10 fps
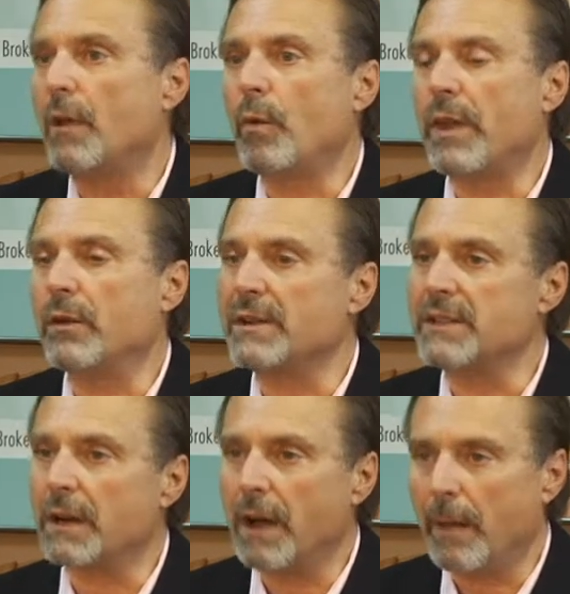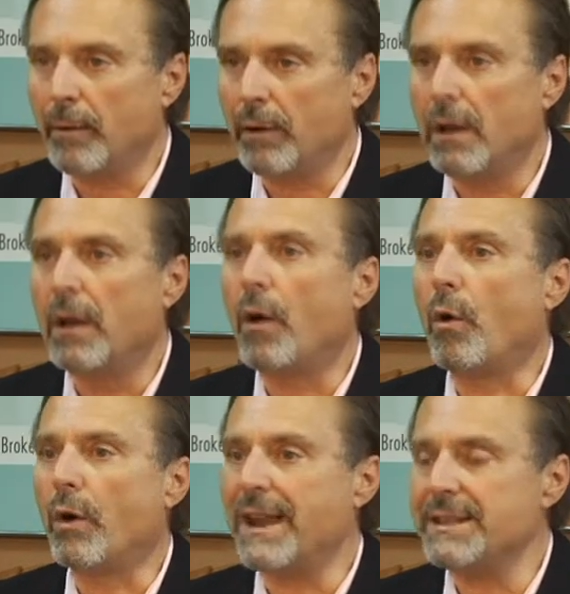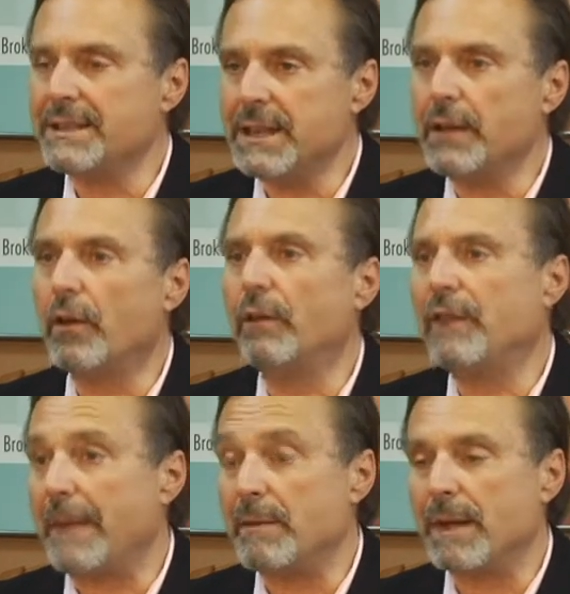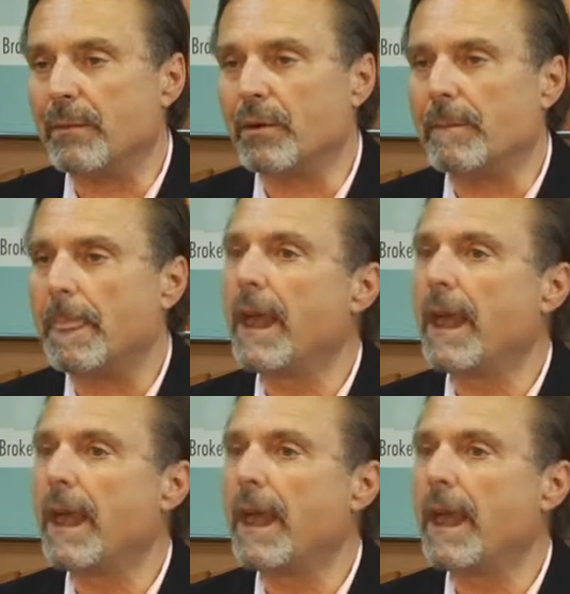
whether it's a couple or a single family member.